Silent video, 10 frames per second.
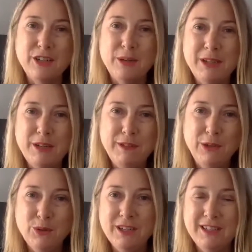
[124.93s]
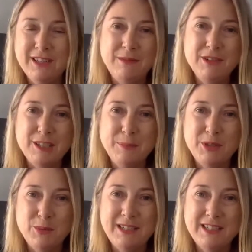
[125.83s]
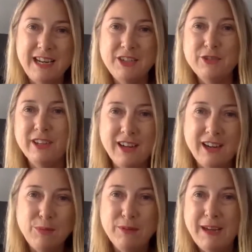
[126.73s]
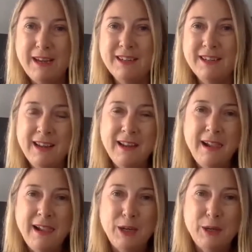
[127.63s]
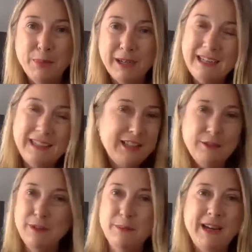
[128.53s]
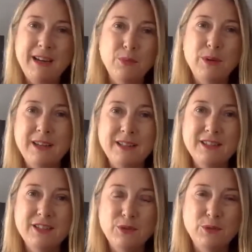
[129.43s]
I mean, if you look at even just between Tania and I, we've had completely different pathways to